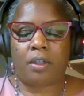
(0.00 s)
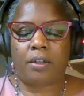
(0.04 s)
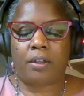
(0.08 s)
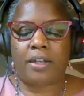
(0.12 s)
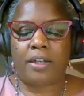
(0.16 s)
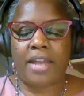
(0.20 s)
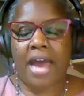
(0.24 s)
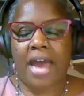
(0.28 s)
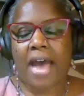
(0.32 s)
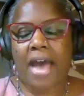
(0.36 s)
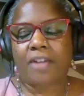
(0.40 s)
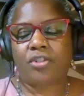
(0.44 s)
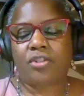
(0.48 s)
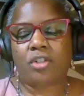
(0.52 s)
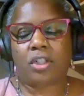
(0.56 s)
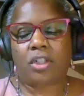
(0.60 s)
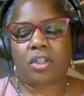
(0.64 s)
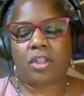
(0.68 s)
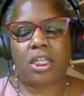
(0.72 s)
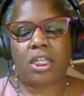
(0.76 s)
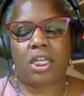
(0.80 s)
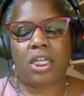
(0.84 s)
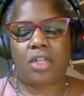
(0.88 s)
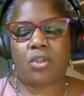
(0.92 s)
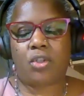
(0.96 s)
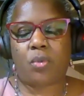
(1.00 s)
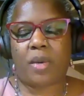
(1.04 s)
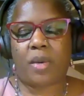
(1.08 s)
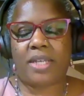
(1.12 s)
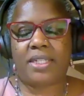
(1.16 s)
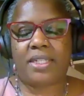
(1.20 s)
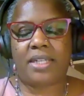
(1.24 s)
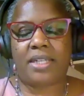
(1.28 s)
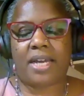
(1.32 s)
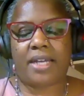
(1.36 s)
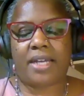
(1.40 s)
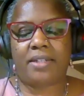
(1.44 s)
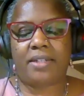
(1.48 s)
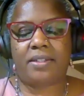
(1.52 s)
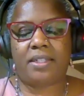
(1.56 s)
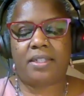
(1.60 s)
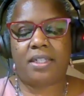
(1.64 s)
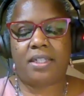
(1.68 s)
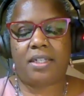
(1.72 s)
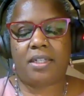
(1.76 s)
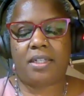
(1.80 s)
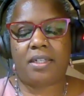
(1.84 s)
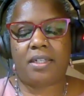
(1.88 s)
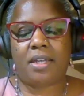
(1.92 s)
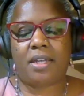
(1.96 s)
nationally in
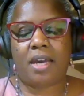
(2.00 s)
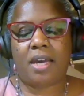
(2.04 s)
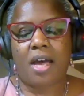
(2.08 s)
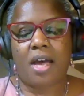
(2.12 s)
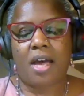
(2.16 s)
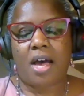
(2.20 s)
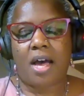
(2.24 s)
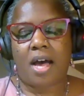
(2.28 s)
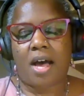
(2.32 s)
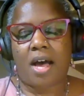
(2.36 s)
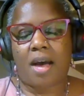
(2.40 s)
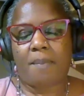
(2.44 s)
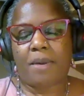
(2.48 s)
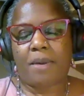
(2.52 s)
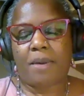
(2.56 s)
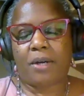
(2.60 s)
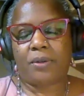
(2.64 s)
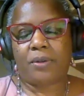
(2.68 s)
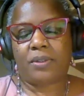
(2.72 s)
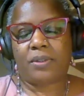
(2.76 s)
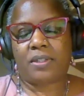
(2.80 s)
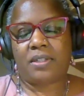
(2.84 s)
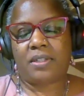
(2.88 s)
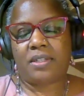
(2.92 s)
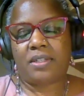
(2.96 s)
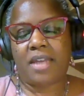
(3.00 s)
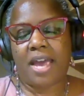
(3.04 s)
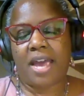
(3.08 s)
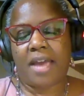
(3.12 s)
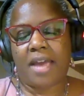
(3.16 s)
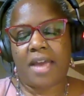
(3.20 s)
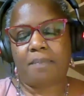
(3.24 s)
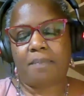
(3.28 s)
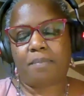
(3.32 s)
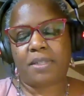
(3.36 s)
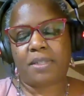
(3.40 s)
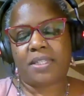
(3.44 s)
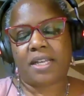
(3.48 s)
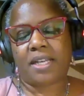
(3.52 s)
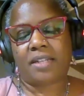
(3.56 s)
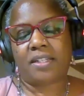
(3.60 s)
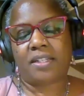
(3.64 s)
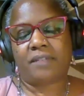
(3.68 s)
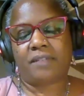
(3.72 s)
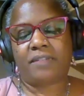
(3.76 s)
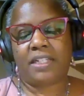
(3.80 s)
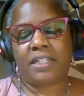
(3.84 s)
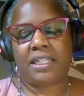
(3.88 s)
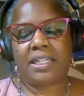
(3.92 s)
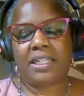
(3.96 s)
2019, about 10%
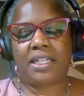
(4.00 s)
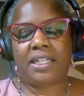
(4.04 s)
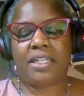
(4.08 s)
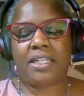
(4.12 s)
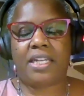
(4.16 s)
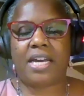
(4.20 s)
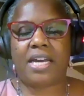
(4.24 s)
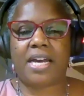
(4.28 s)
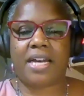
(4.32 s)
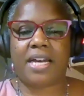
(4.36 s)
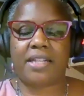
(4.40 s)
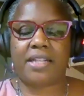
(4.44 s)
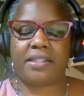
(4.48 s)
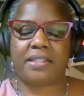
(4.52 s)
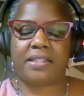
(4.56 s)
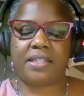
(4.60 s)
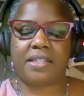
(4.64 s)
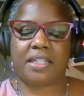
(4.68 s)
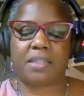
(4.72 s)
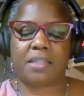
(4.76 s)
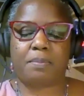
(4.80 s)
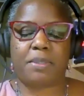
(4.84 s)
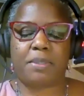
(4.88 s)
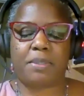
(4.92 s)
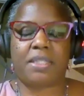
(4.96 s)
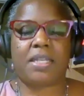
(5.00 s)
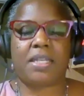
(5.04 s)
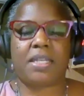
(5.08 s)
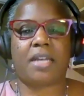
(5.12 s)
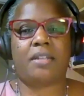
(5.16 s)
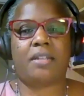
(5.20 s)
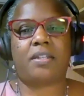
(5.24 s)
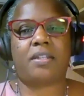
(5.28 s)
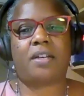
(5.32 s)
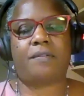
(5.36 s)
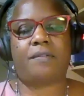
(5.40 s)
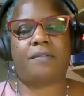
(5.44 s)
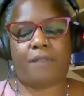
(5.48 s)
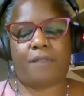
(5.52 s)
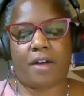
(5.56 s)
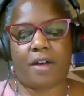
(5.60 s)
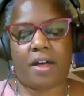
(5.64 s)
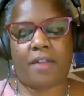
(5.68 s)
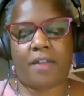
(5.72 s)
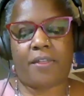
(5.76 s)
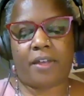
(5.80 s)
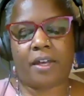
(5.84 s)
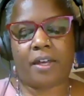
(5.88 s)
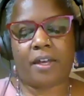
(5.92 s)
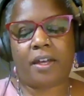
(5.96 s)
of the linear and 6% of
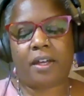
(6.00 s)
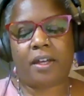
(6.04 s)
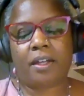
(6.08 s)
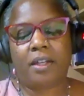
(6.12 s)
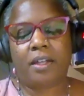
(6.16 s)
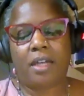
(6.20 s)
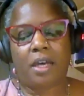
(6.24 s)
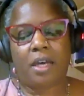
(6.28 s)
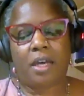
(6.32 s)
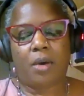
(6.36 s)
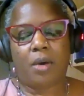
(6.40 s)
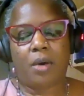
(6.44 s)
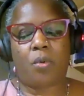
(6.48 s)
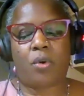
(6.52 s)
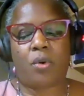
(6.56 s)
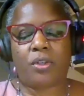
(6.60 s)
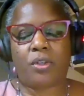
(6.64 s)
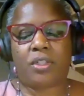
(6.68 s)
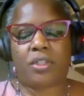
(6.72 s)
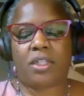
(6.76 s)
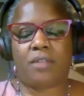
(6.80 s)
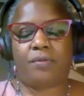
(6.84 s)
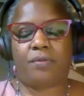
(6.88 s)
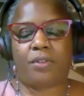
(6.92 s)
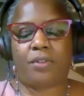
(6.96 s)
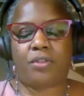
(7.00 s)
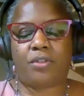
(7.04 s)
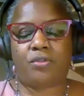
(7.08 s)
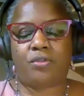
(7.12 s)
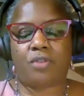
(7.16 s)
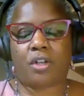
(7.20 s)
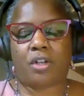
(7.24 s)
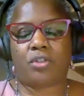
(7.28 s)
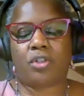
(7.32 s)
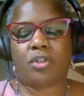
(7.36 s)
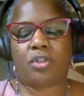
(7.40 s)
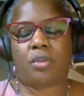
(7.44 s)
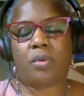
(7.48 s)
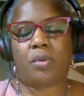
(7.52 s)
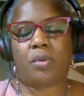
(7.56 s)
other water infrastructure